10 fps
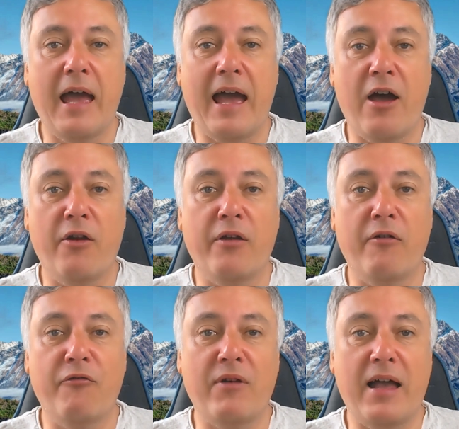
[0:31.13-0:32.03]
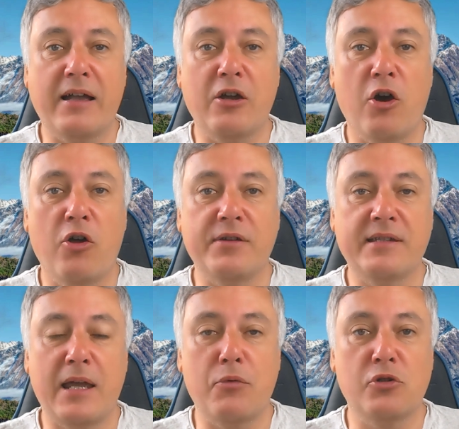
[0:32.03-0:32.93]
on a flag on
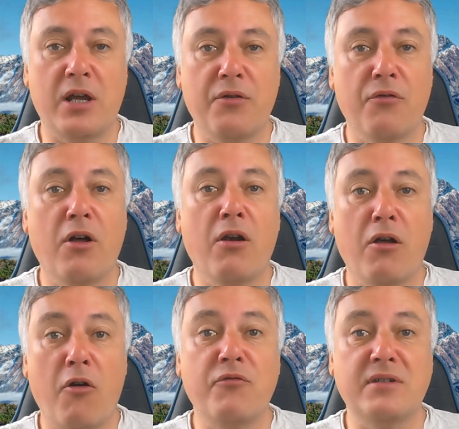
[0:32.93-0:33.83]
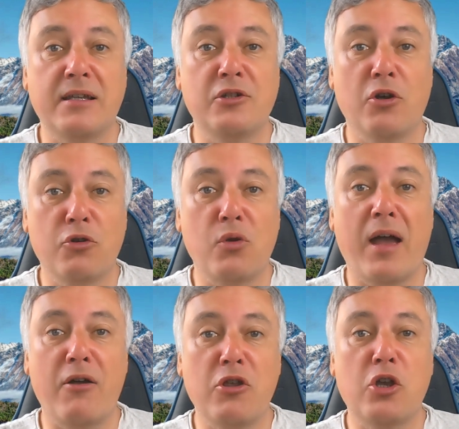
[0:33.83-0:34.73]
stable channel, I'll obviously show you
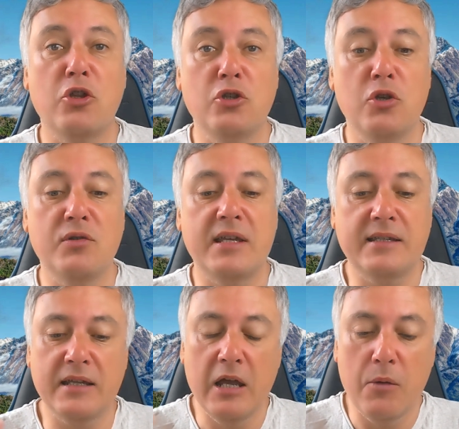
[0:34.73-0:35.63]
how you can use it.